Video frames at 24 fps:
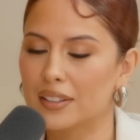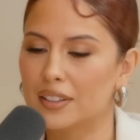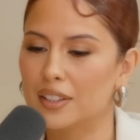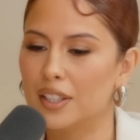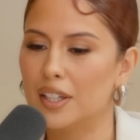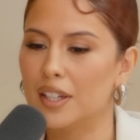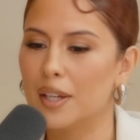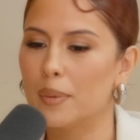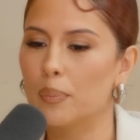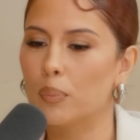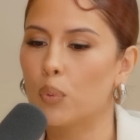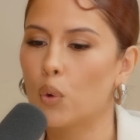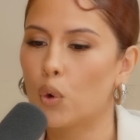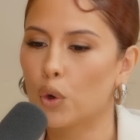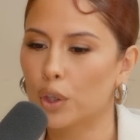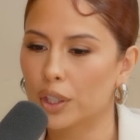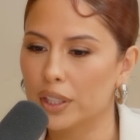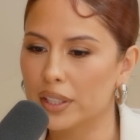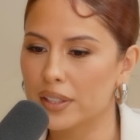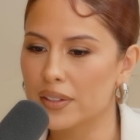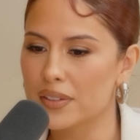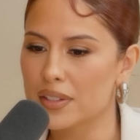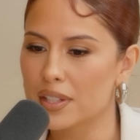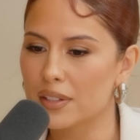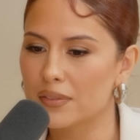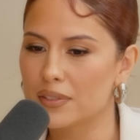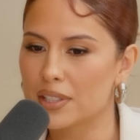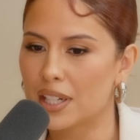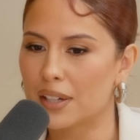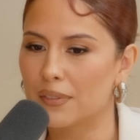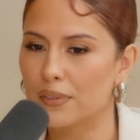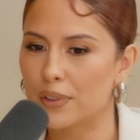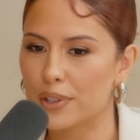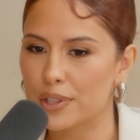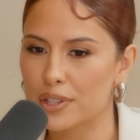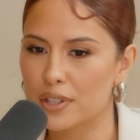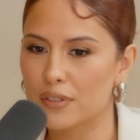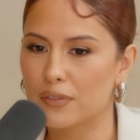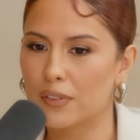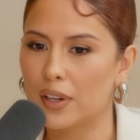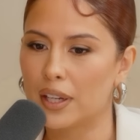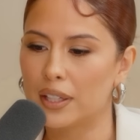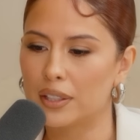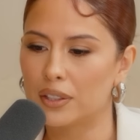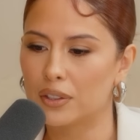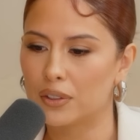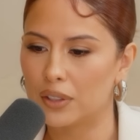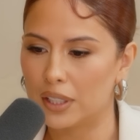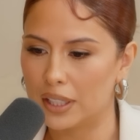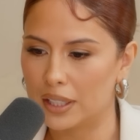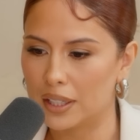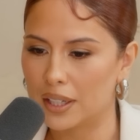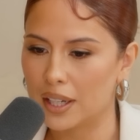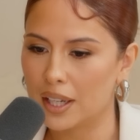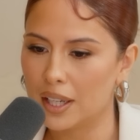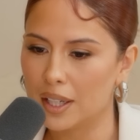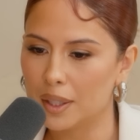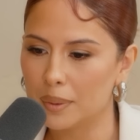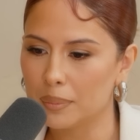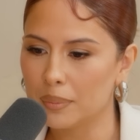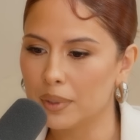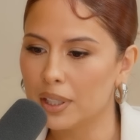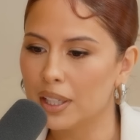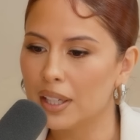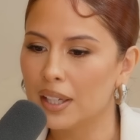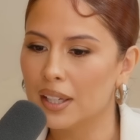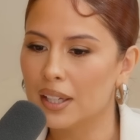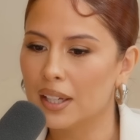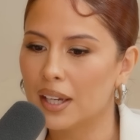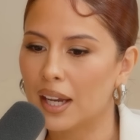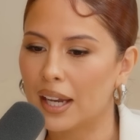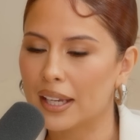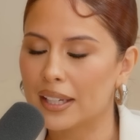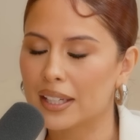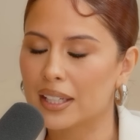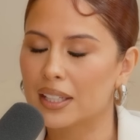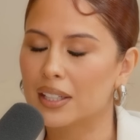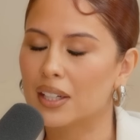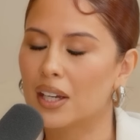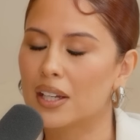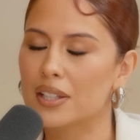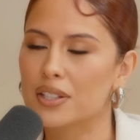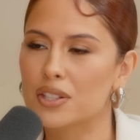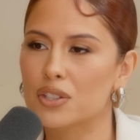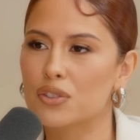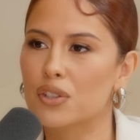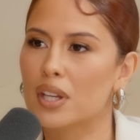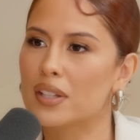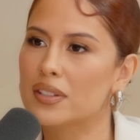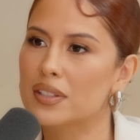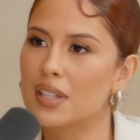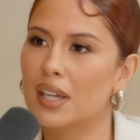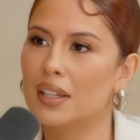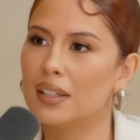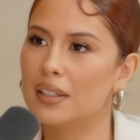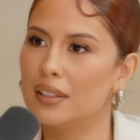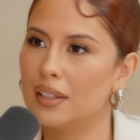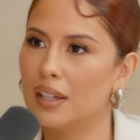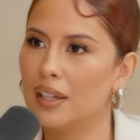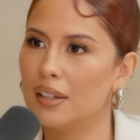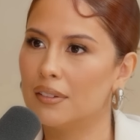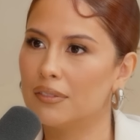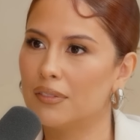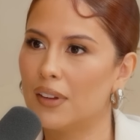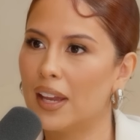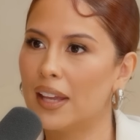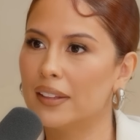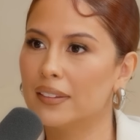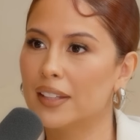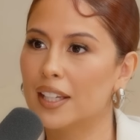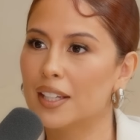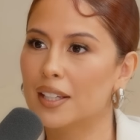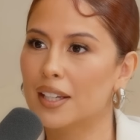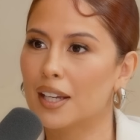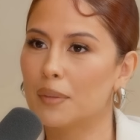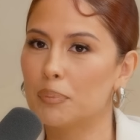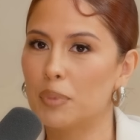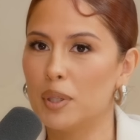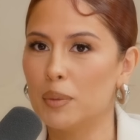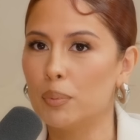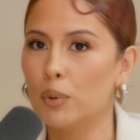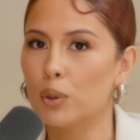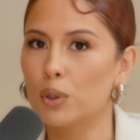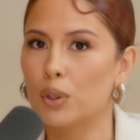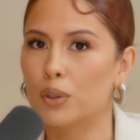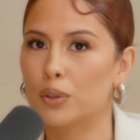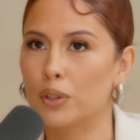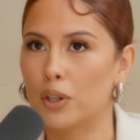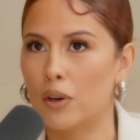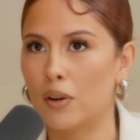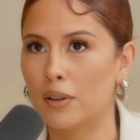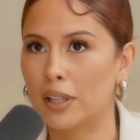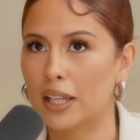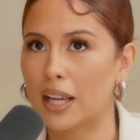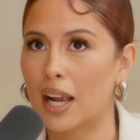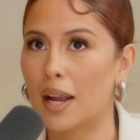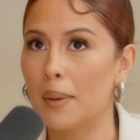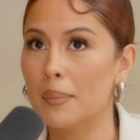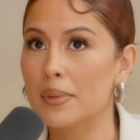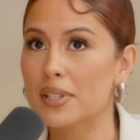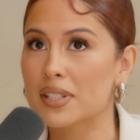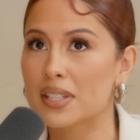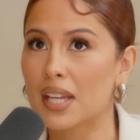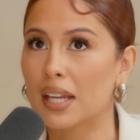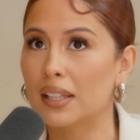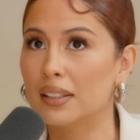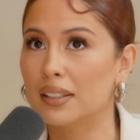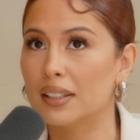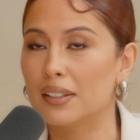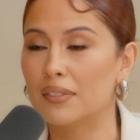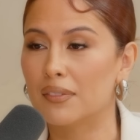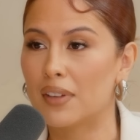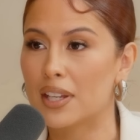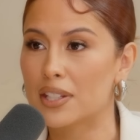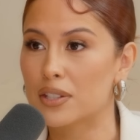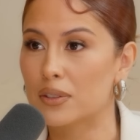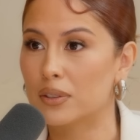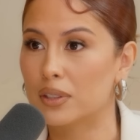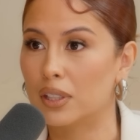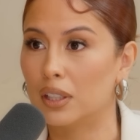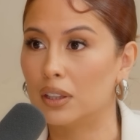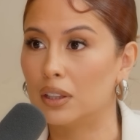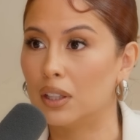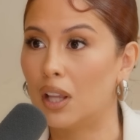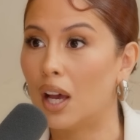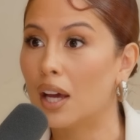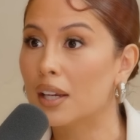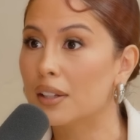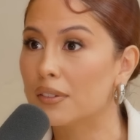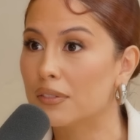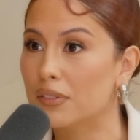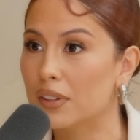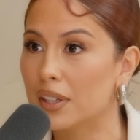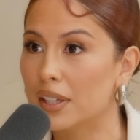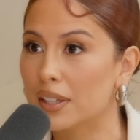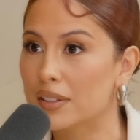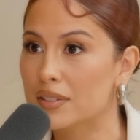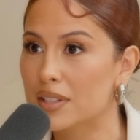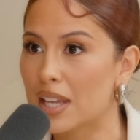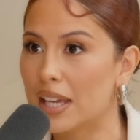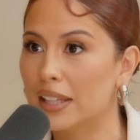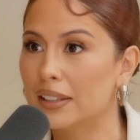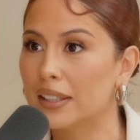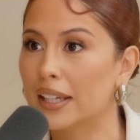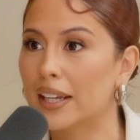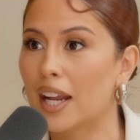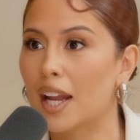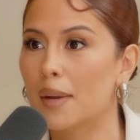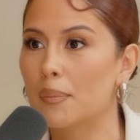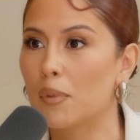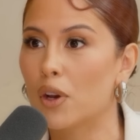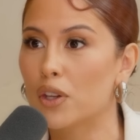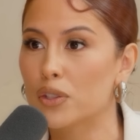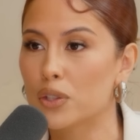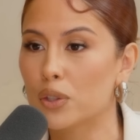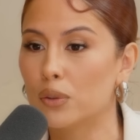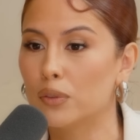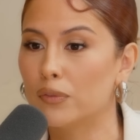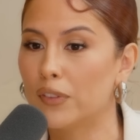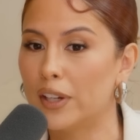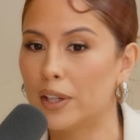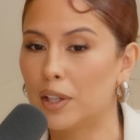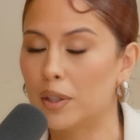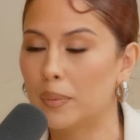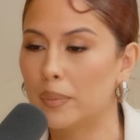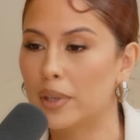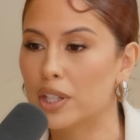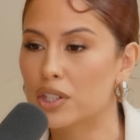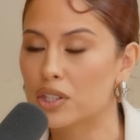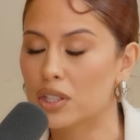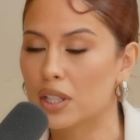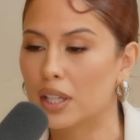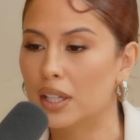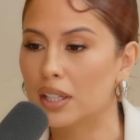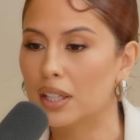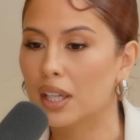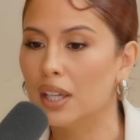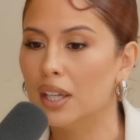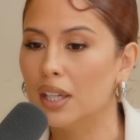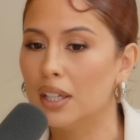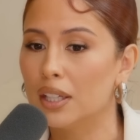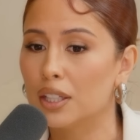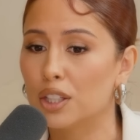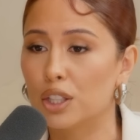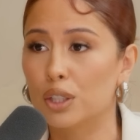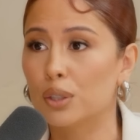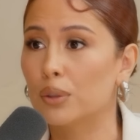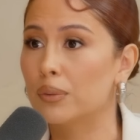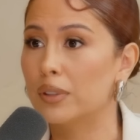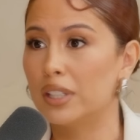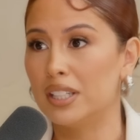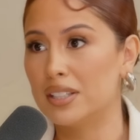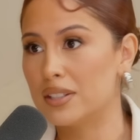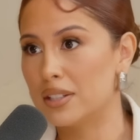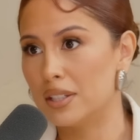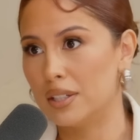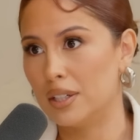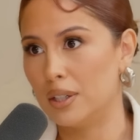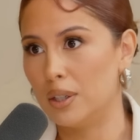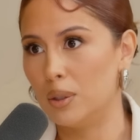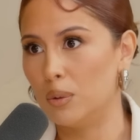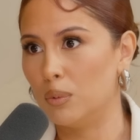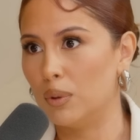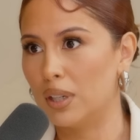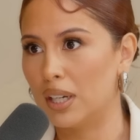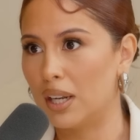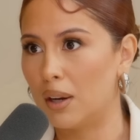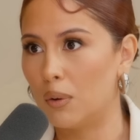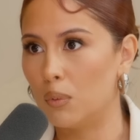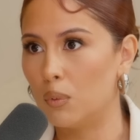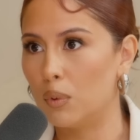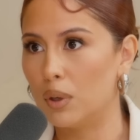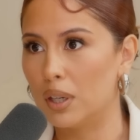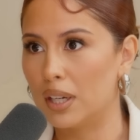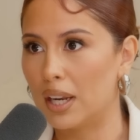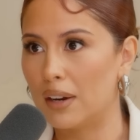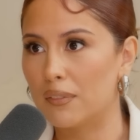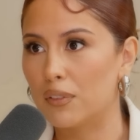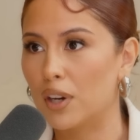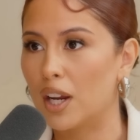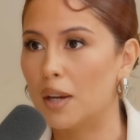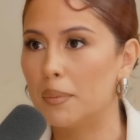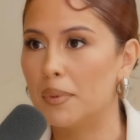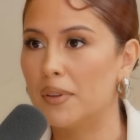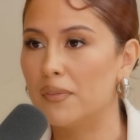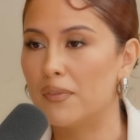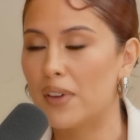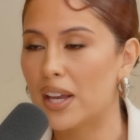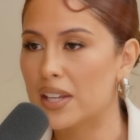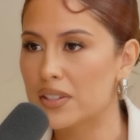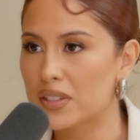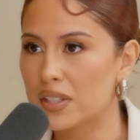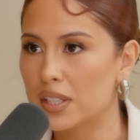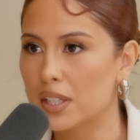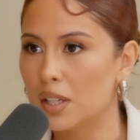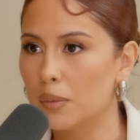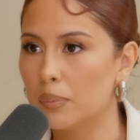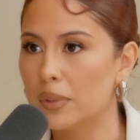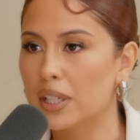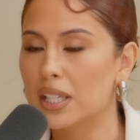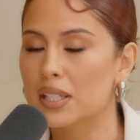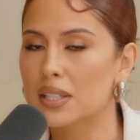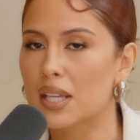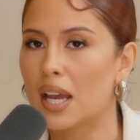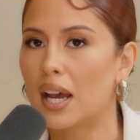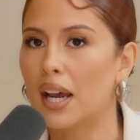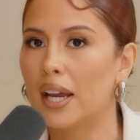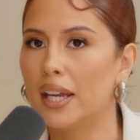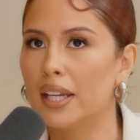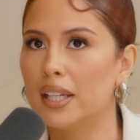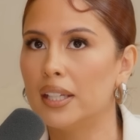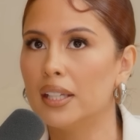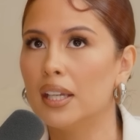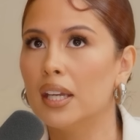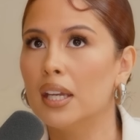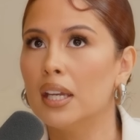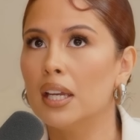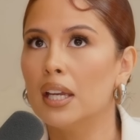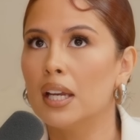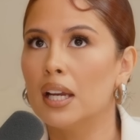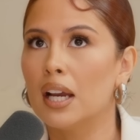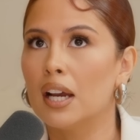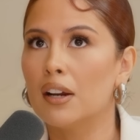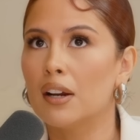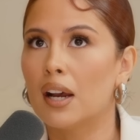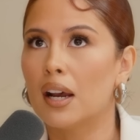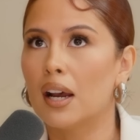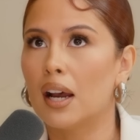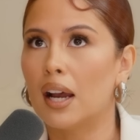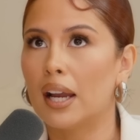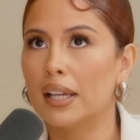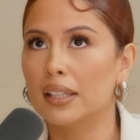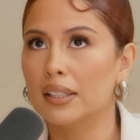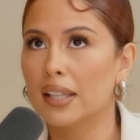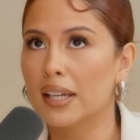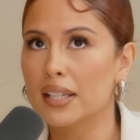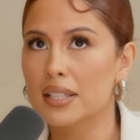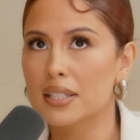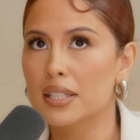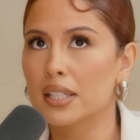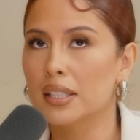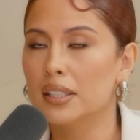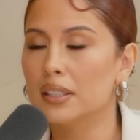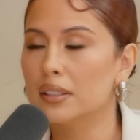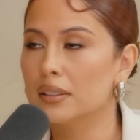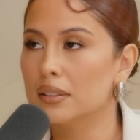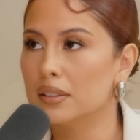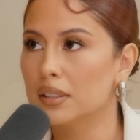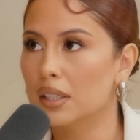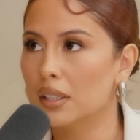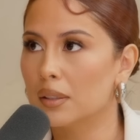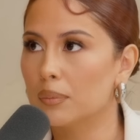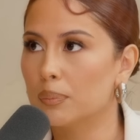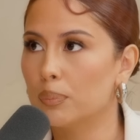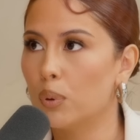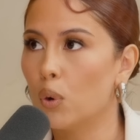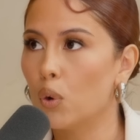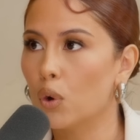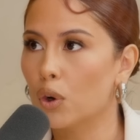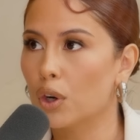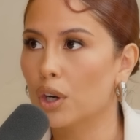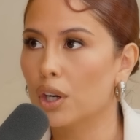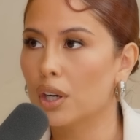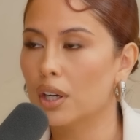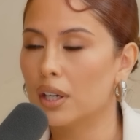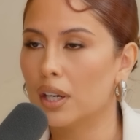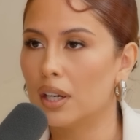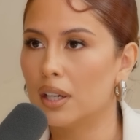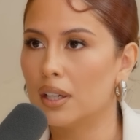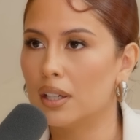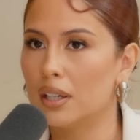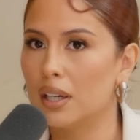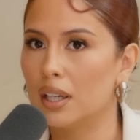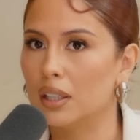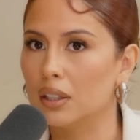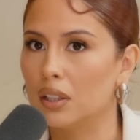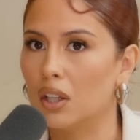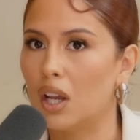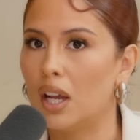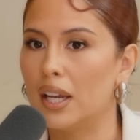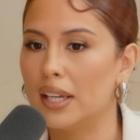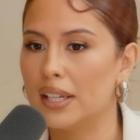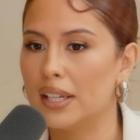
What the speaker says: The importance of diversifying your income, I cannot stress that enough. And like people don't know, like I'm a silent investor in a lot of things. And like I'm also very much like, you don't need to know whatever I'm invested in, because I like to pour a lot